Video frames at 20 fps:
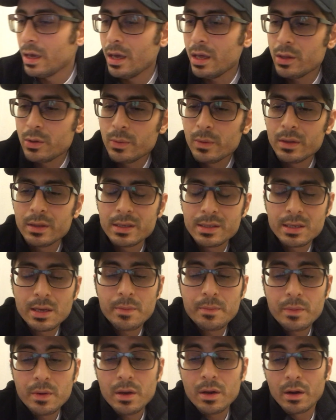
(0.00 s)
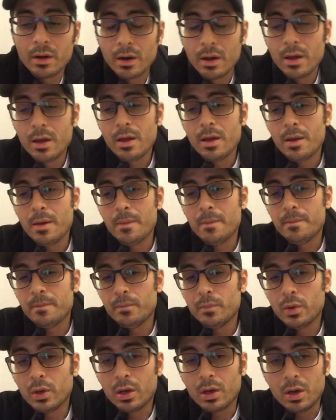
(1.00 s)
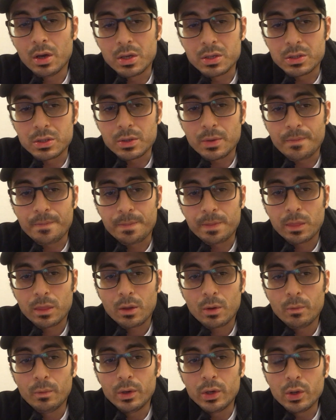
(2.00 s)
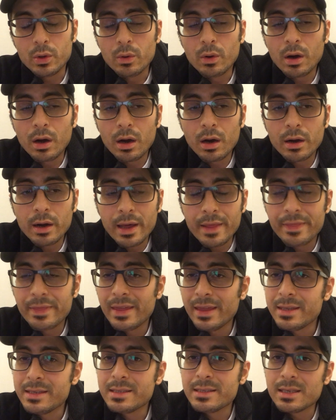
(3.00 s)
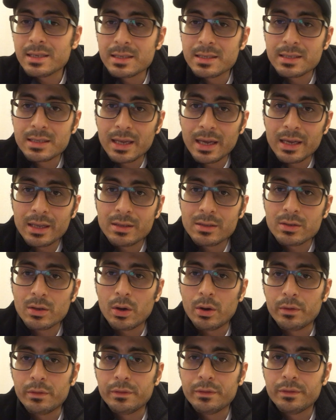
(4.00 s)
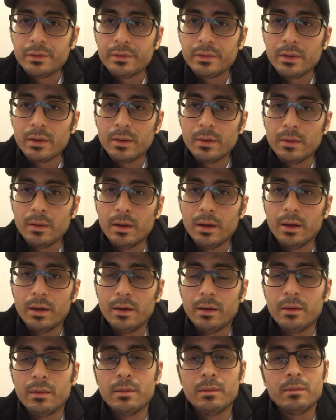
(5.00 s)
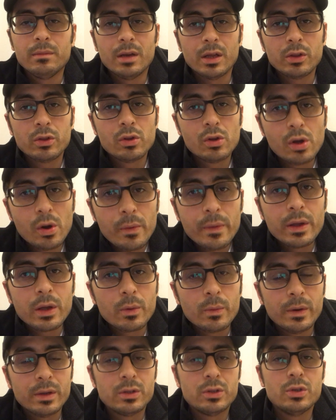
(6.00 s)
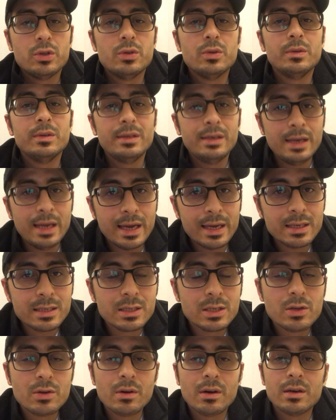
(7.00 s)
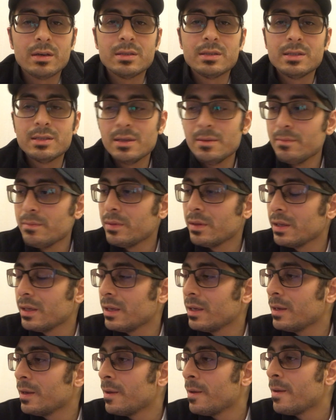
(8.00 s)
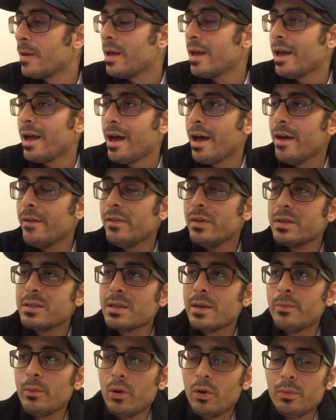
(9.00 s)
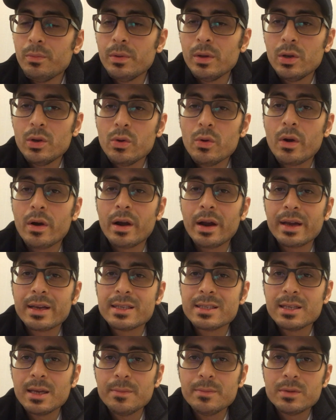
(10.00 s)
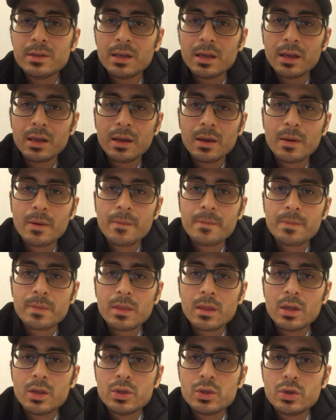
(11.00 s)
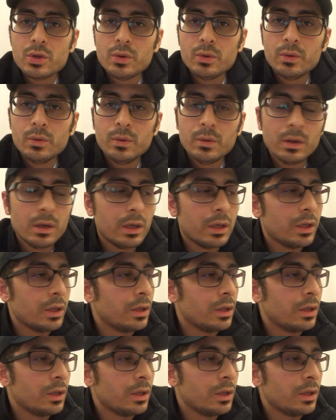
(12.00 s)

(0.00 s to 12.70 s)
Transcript: It will disappear, because when you are at this state of not knowing what to do next, you are simply having some open, you are accepting to